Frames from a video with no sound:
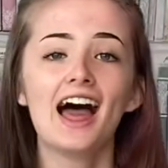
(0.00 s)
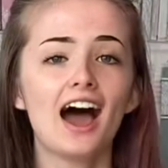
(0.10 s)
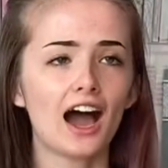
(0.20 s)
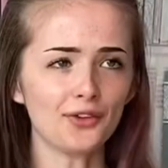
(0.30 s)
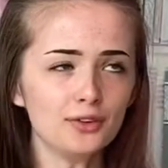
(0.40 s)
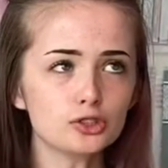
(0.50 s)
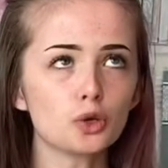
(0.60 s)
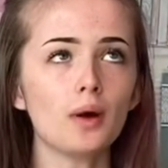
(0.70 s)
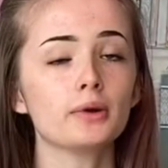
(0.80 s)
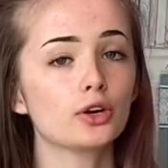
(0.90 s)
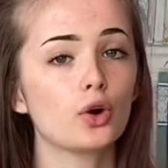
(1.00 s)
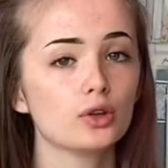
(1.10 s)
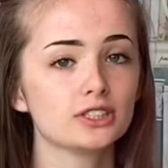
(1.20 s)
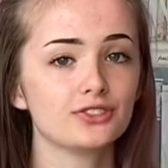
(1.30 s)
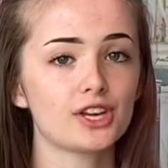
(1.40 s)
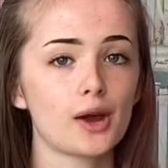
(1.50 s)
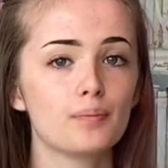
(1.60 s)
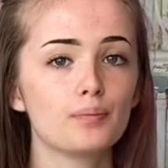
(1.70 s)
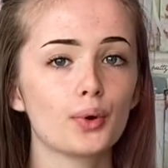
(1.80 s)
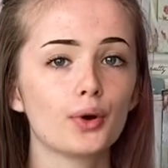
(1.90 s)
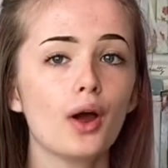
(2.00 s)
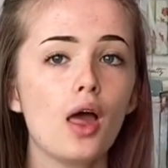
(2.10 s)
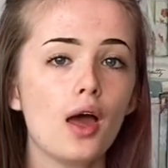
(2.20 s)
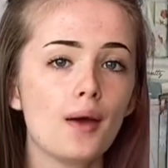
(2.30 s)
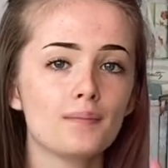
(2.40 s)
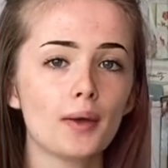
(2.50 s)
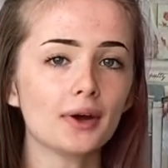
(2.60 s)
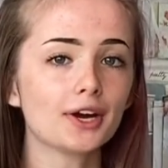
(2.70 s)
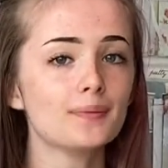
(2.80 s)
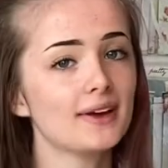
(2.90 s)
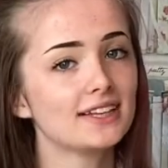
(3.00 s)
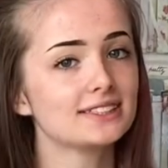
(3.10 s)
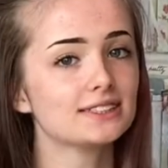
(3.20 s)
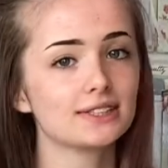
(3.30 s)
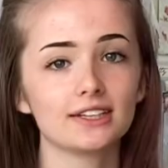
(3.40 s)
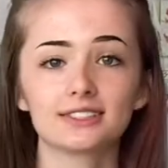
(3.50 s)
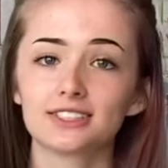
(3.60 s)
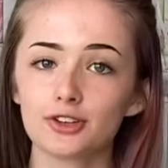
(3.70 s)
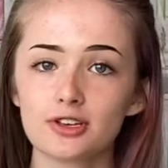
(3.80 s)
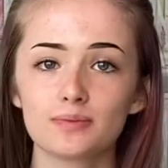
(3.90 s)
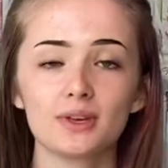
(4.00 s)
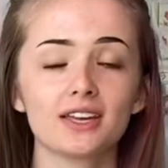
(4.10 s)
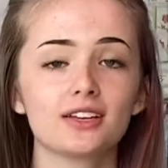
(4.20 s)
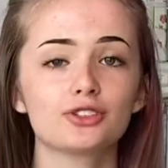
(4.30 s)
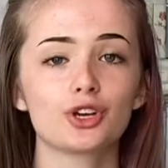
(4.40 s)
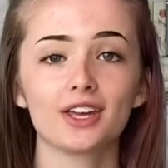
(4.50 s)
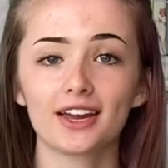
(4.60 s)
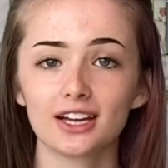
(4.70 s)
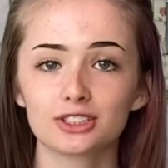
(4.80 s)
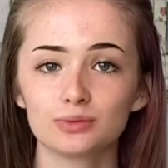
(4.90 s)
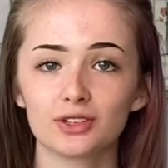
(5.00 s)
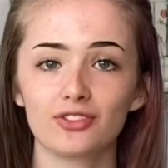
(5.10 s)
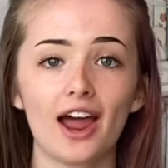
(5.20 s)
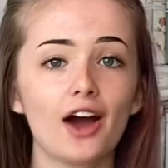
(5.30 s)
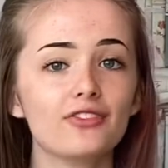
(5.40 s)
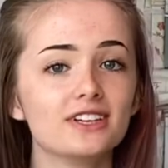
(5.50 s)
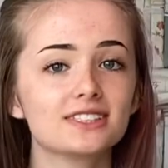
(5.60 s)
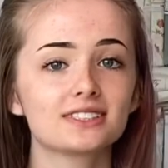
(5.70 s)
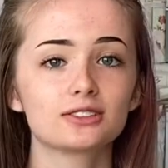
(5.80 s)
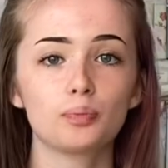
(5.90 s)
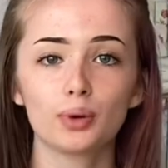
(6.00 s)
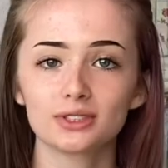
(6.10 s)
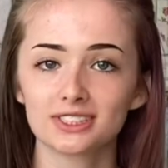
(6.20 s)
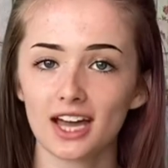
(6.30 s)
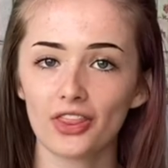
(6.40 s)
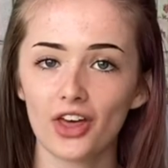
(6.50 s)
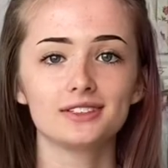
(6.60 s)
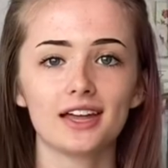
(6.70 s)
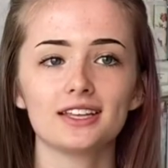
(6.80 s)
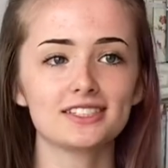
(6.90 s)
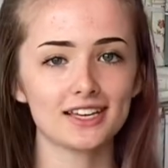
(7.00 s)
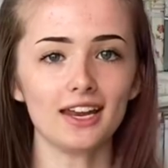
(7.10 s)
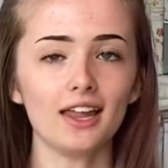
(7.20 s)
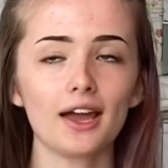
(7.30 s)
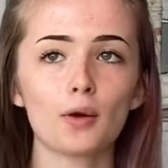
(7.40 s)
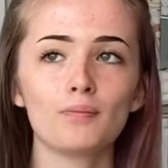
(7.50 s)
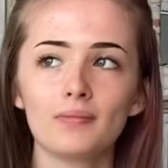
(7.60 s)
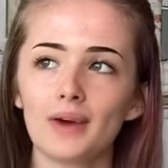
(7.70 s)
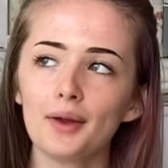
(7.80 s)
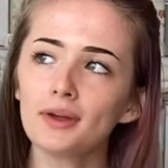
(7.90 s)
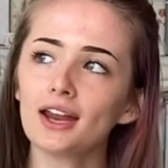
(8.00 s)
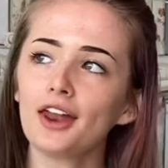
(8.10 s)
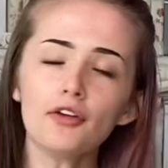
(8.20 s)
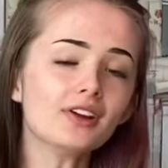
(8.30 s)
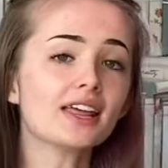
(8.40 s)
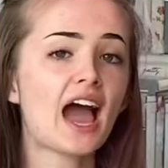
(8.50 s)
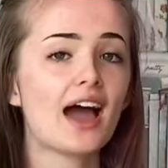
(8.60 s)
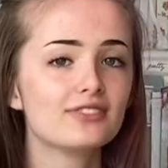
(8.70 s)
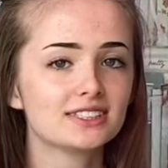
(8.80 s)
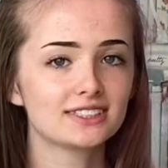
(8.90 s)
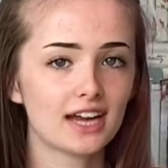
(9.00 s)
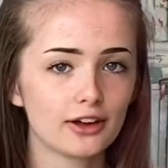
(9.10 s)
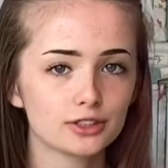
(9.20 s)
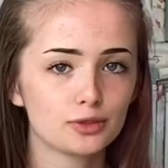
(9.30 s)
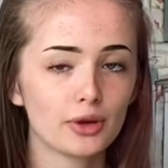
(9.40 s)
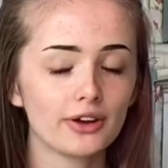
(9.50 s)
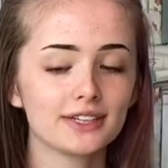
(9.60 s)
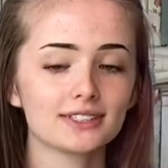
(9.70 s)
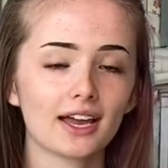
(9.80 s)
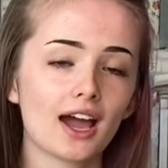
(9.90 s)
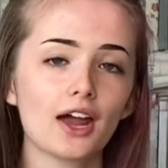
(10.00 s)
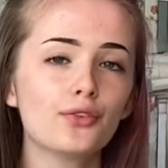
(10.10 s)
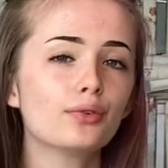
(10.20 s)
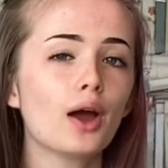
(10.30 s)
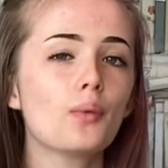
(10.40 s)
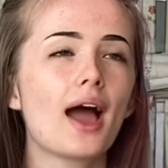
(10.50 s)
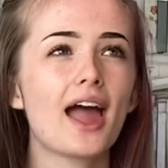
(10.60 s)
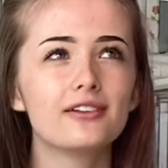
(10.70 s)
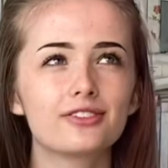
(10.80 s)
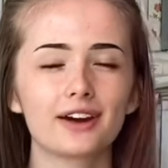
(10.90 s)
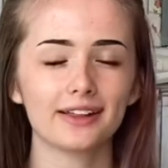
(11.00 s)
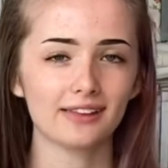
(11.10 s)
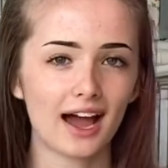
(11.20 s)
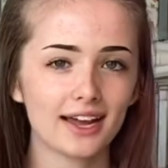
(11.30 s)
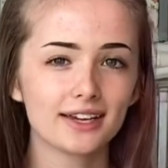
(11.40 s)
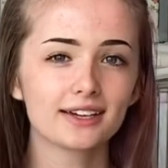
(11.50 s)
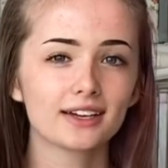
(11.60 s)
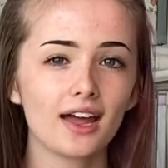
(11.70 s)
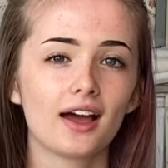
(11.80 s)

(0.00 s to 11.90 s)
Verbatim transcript: I'm not sure what I'm going to call this video, but maybe I could make this into a little series, me showing you guys some different outfits to put together. Yeah, this is kind of like, I mean, I don't really have a style, to be honest. I kind of wear whatever I like.